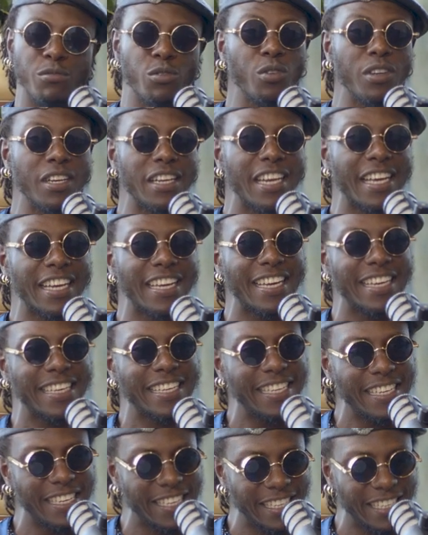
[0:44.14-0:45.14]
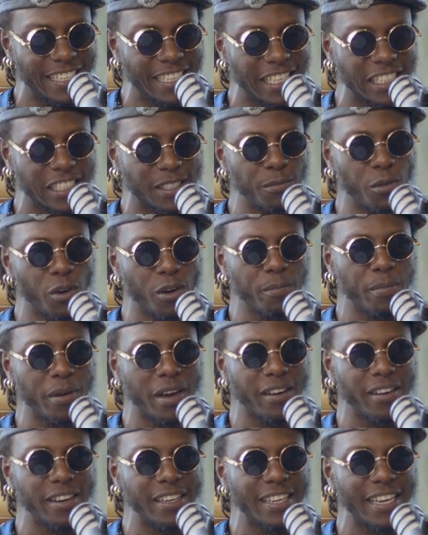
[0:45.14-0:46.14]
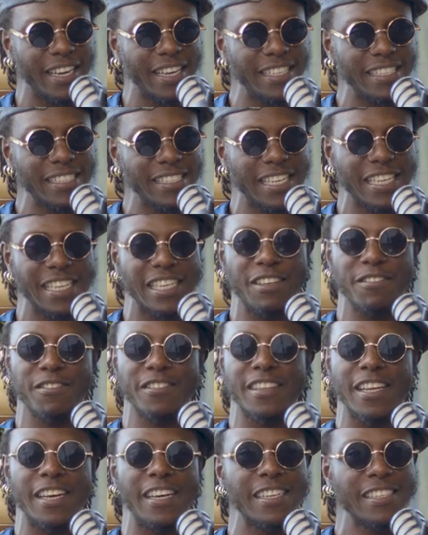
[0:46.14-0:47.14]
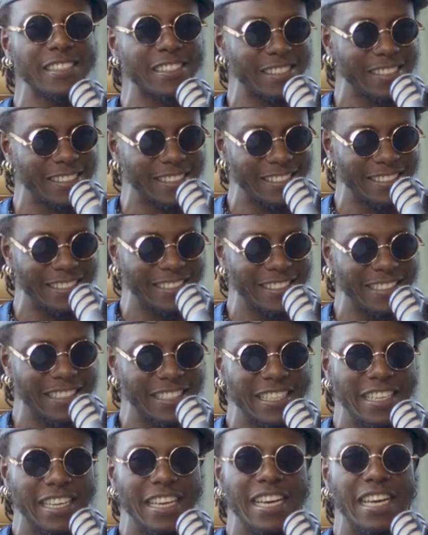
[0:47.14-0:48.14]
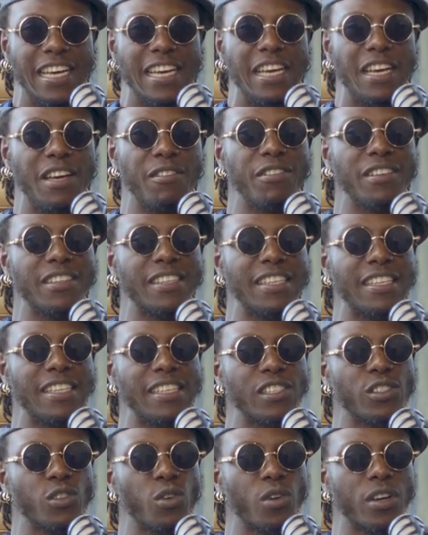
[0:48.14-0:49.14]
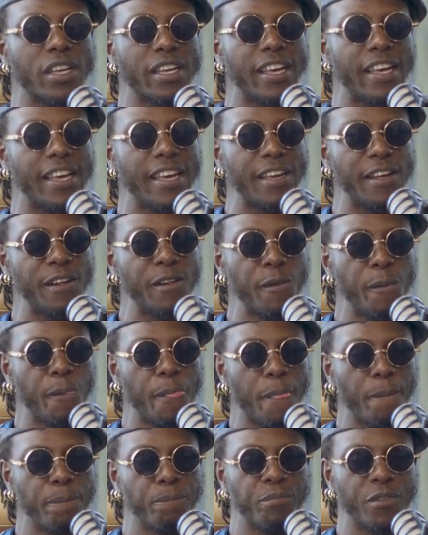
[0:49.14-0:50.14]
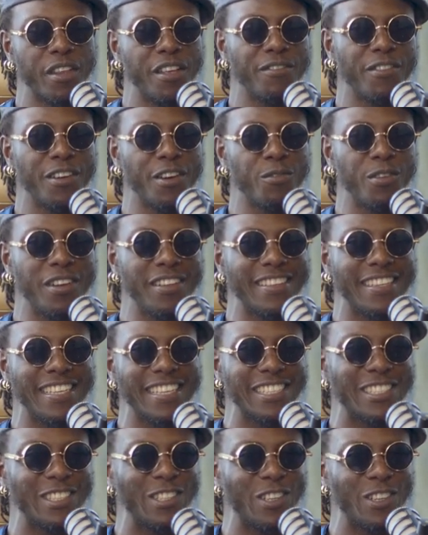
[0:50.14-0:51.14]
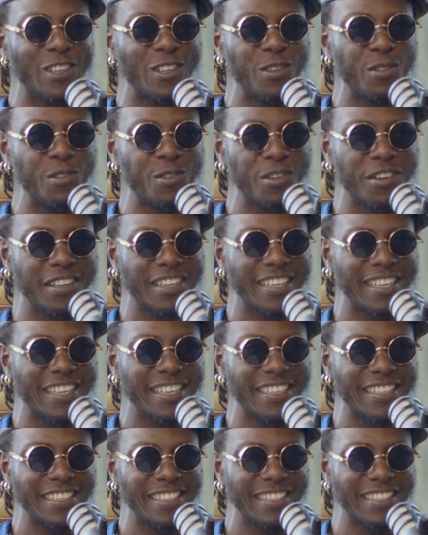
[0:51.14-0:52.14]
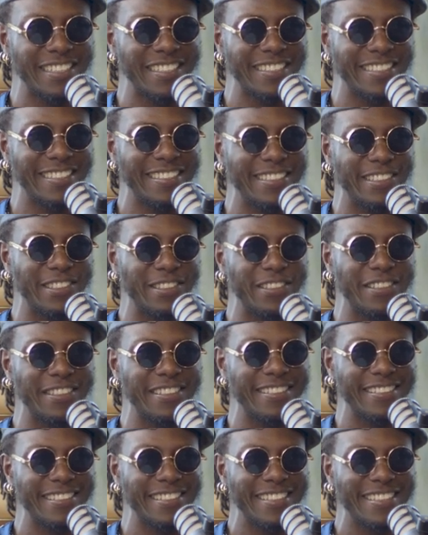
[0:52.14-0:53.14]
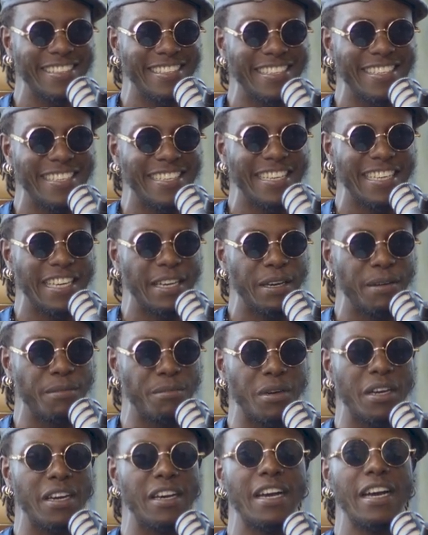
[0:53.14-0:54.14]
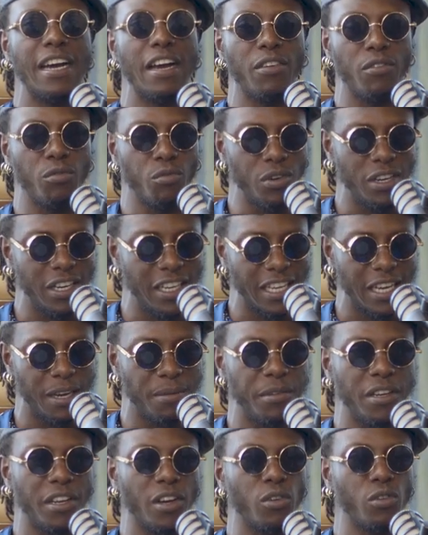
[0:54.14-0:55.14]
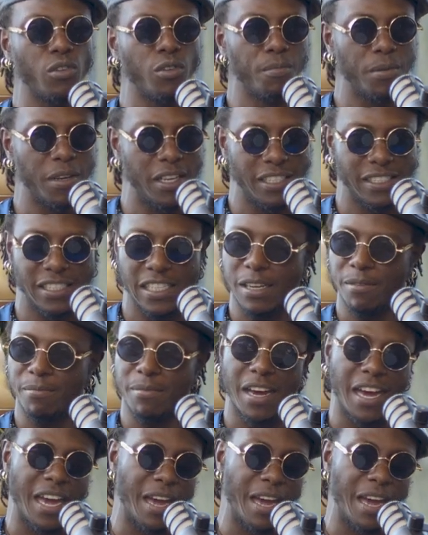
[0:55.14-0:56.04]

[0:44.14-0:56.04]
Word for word: I'm doing like a king in a small paradise. I give thanks. Everything is okay, even when things don't look okay, you know but I really am in a good place and I'm